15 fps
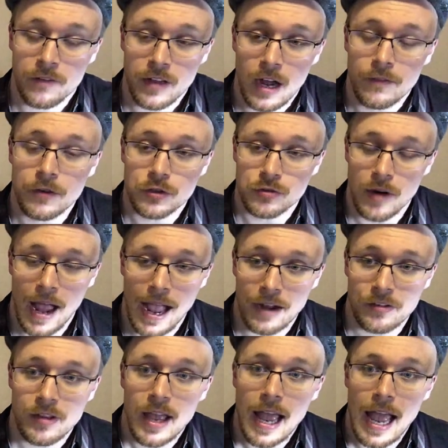the other
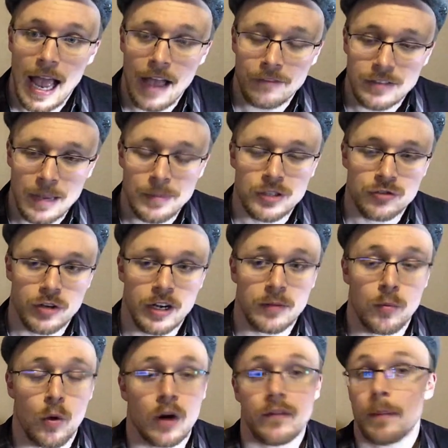tracks have
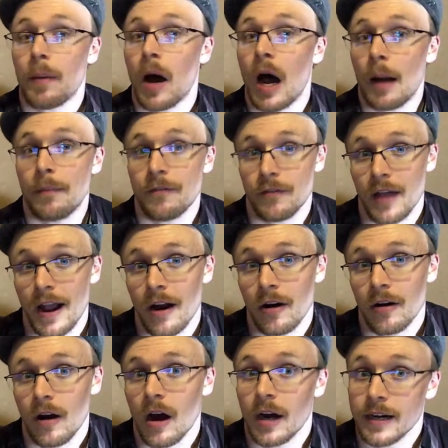demonstrated more of a pop
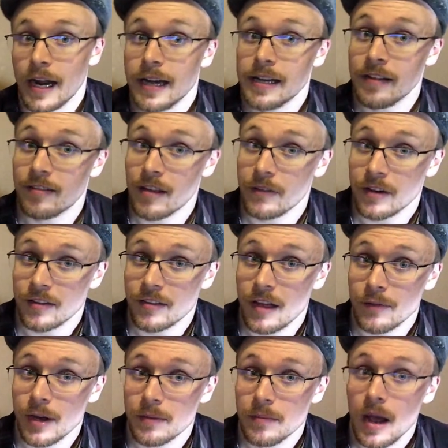flair on
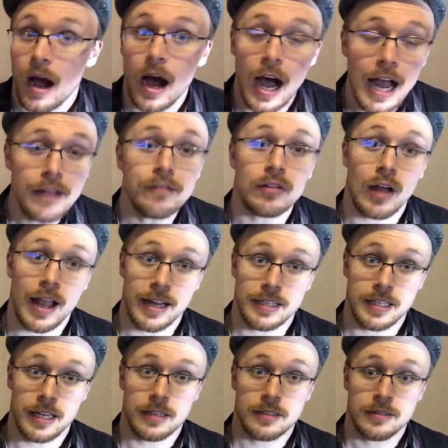1977. I've
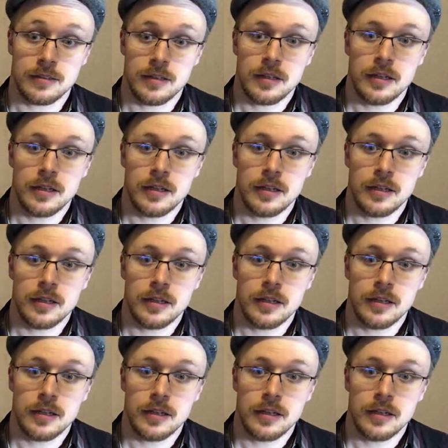liked it.